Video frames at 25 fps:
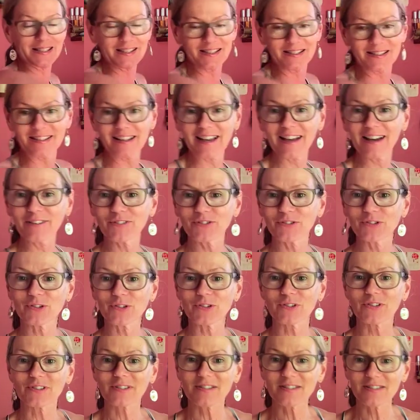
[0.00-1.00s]
is
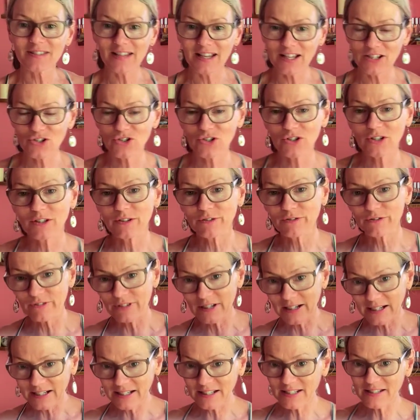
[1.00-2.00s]
after a session of
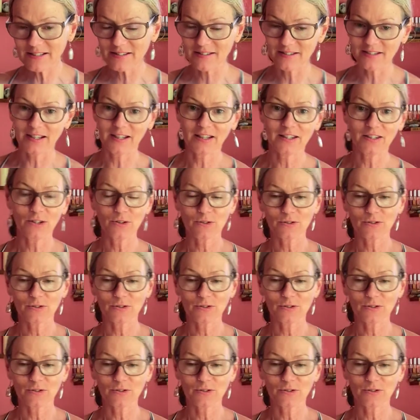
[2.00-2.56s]
releasing